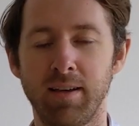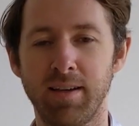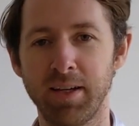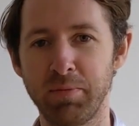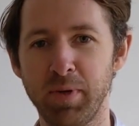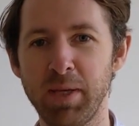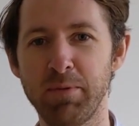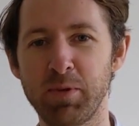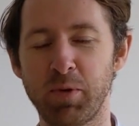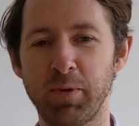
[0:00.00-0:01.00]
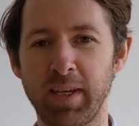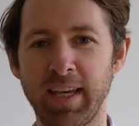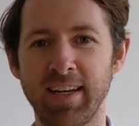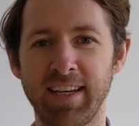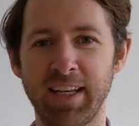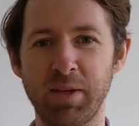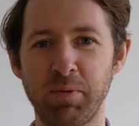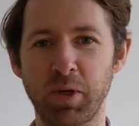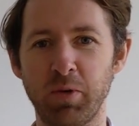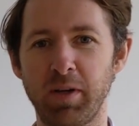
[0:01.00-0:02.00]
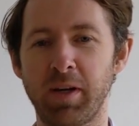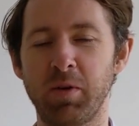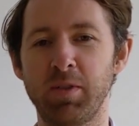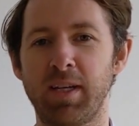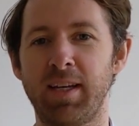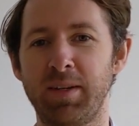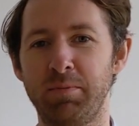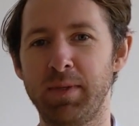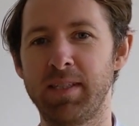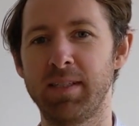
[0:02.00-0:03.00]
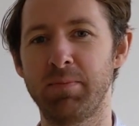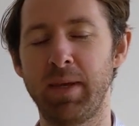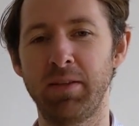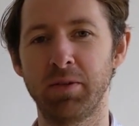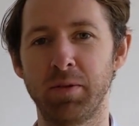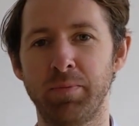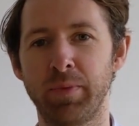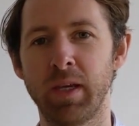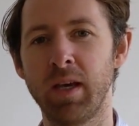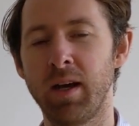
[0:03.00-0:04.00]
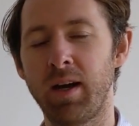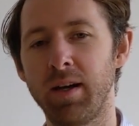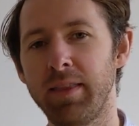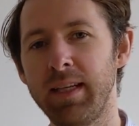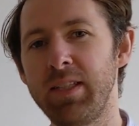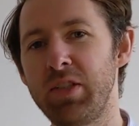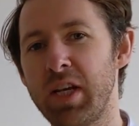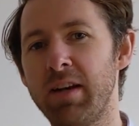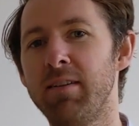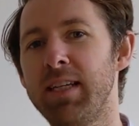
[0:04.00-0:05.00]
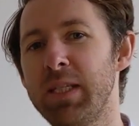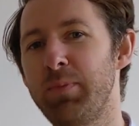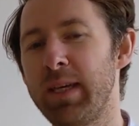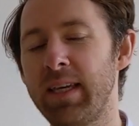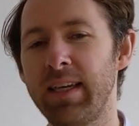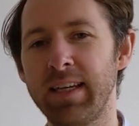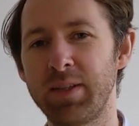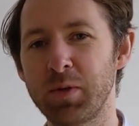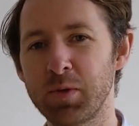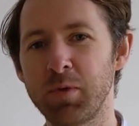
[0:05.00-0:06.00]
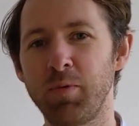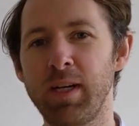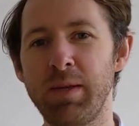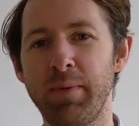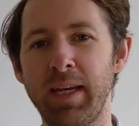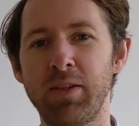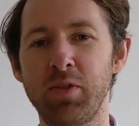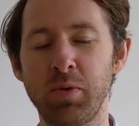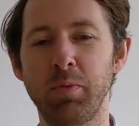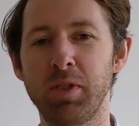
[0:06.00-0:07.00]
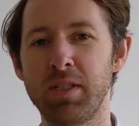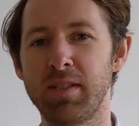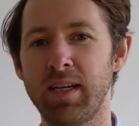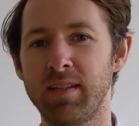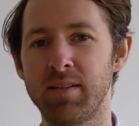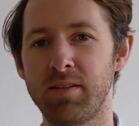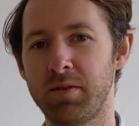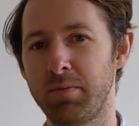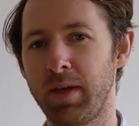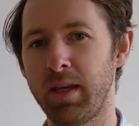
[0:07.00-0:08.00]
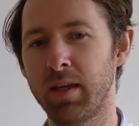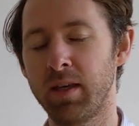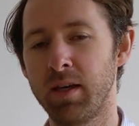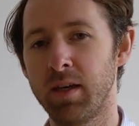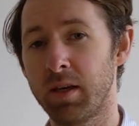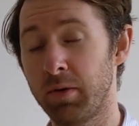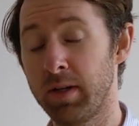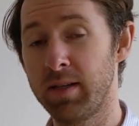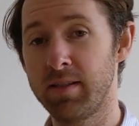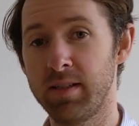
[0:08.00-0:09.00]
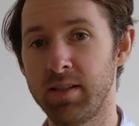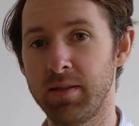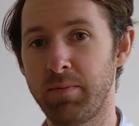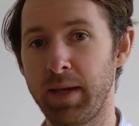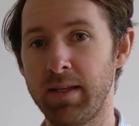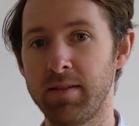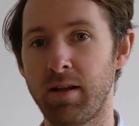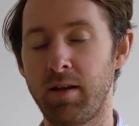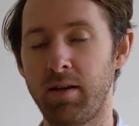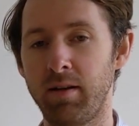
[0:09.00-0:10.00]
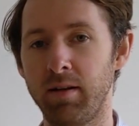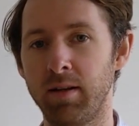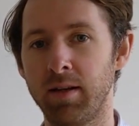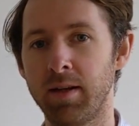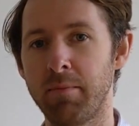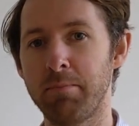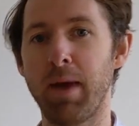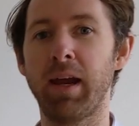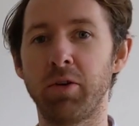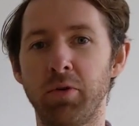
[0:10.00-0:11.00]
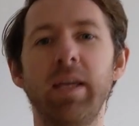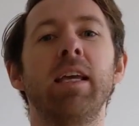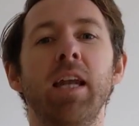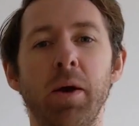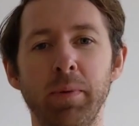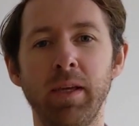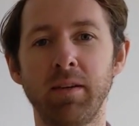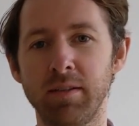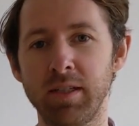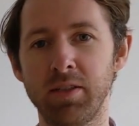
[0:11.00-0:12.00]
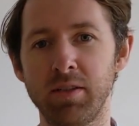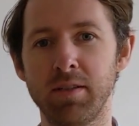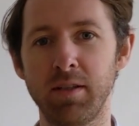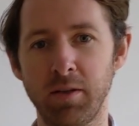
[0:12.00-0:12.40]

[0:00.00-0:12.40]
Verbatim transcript: Hi, my name is Ronan Kennedy and I'm a career coach and business mentor. I think generally speaking, it doesn't really make too much sense to make career decisions based on macroeconomic conditions.